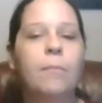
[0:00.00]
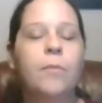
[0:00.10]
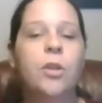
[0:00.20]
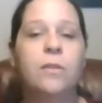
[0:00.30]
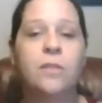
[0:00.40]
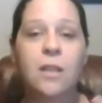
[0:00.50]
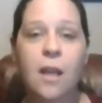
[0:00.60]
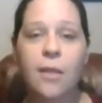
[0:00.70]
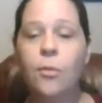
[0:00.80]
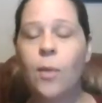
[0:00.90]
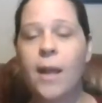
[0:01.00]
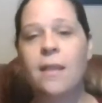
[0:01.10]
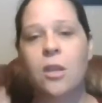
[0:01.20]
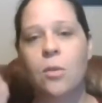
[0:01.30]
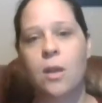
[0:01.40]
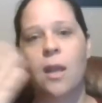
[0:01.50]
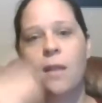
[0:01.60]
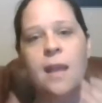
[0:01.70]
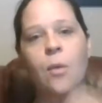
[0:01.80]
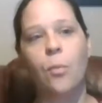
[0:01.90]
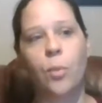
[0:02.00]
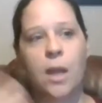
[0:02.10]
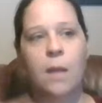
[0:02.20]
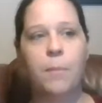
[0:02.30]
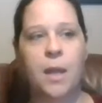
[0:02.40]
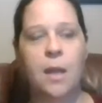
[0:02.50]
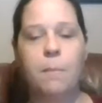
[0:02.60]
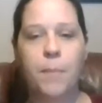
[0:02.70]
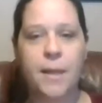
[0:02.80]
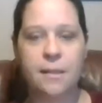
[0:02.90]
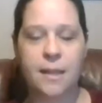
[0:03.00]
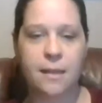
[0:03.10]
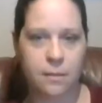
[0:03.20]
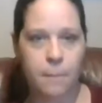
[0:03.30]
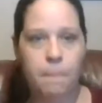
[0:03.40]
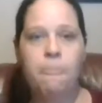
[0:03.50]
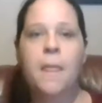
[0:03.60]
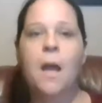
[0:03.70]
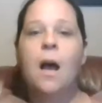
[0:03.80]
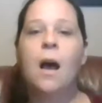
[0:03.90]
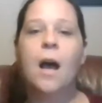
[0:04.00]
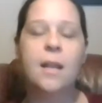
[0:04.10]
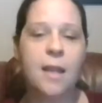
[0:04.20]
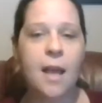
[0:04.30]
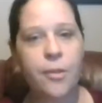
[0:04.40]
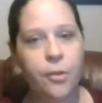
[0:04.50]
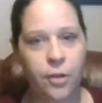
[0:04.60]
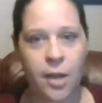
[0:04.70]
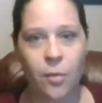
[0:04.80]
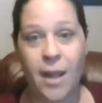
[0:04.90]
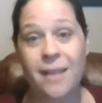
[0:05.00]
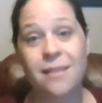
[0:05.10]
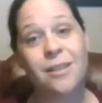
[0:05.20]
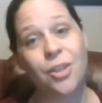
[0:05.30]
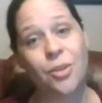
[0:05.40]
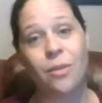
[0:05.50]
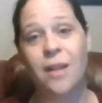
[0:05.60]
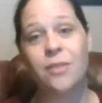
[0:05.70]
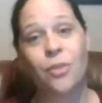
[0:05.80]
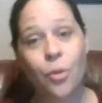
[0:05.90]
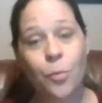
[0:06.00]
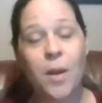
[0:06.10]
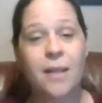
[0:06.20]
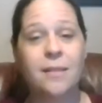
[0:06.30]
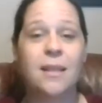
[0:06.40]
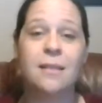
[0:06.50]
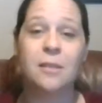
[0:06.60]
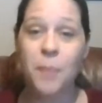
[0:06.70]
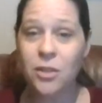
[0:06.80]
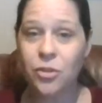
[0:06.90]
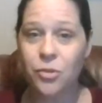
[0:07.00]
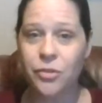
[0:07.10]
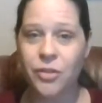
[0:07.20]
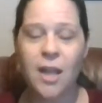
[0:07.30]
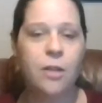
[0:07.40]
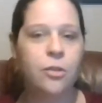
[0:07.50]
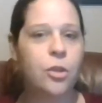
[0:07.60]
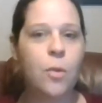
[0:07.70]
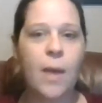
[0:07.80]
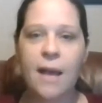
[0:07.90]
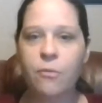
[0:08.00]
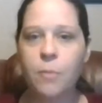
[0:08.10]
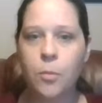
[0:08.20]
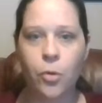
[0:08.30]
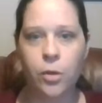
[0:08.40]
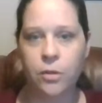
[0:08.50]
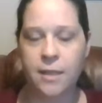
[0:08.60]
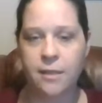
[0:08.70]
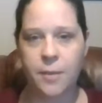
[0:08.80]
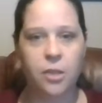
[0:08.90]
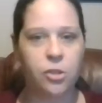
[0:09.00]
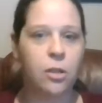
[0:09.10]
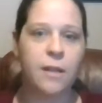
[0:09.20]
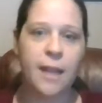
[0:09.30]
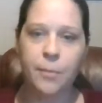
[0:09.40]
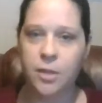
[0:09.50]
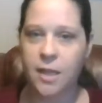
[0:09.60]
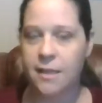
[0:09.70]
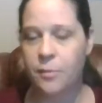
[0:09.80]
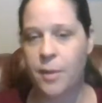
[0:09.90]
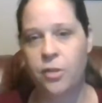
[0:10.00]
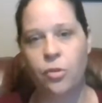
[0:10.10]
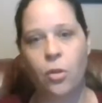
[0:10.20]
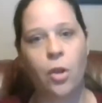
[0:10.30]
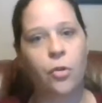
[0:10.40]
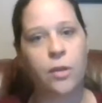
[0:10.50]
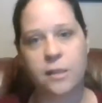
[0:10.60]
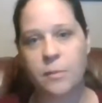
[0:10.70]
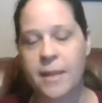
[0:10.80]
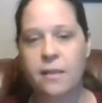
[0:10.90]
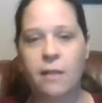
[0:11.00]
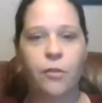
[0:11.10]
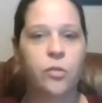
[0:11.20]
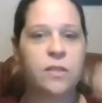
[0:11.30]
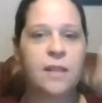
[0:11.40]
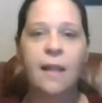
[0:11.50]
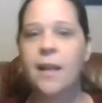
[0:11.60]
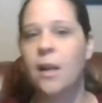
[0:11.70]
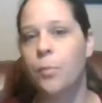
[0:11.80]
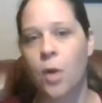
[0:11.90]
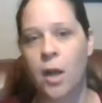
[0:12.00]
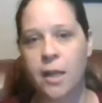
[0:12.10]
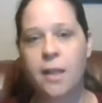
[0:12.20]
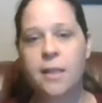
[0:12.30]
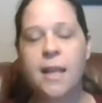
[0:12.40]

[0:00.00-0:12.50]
It's another way that you can get that repeat business. Another great way is to utilize coupons and specials. Do you have a Memorial Day special, a Labor Day special, a Christmas? If you're selling a product